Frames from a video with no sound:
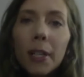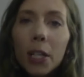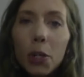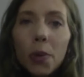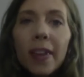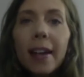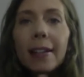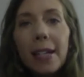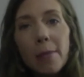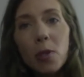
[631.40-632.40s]
You would
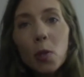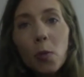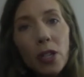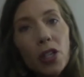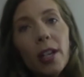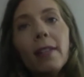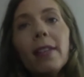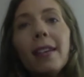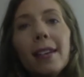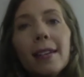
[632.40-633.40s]
then keep switching
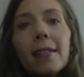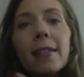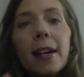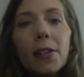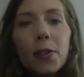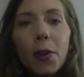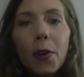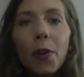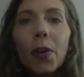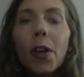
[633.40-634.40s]
the inside
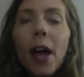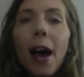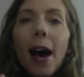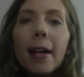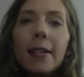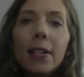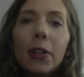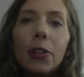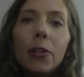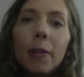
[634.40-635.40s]
circle
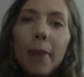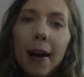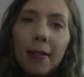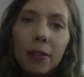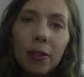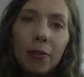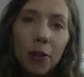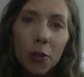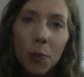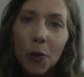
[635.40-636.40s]
until you get back to the
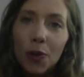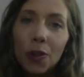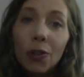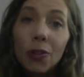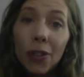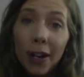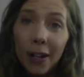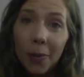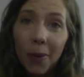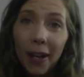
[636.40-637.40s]
first person you
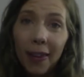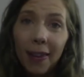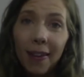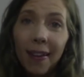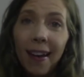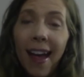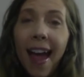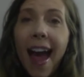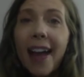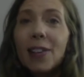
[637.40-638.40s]
started with.
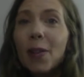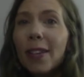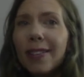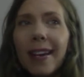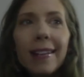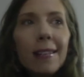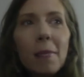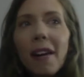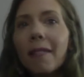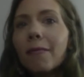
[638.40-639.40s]
And so this takes
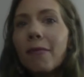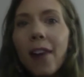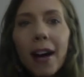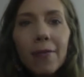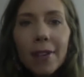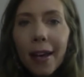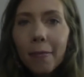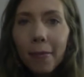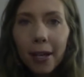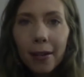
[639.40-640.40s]
about
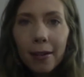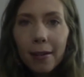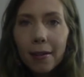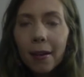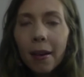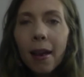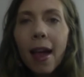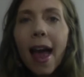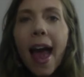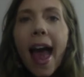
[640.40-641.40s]
5-10 minutes,
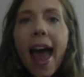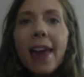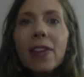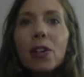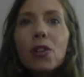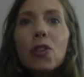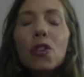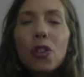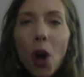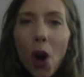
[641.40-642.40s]
and there's
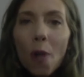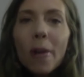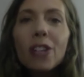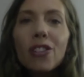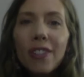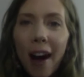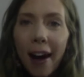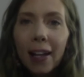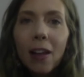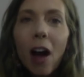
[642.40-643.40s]
so much
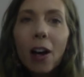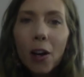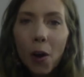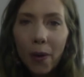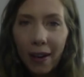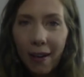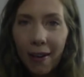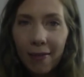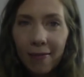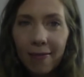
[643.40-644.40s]
dialogue going on.